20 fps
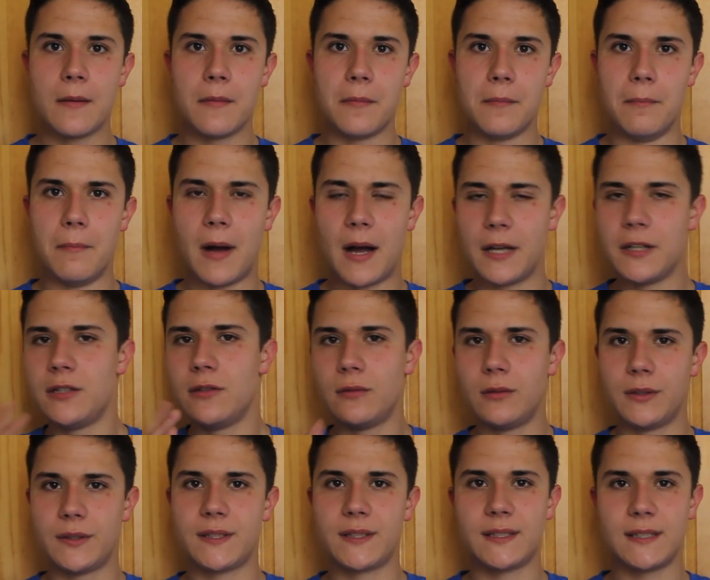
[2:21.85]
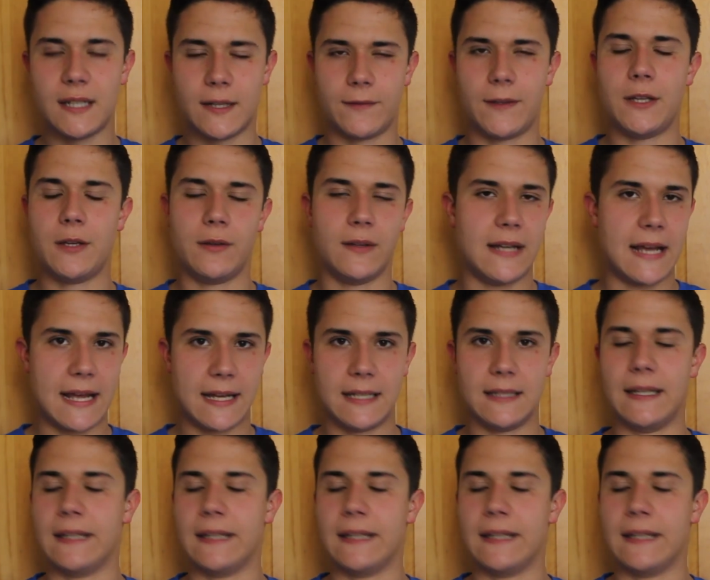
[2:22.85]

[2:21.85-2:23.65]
modules, stuff that you can add in,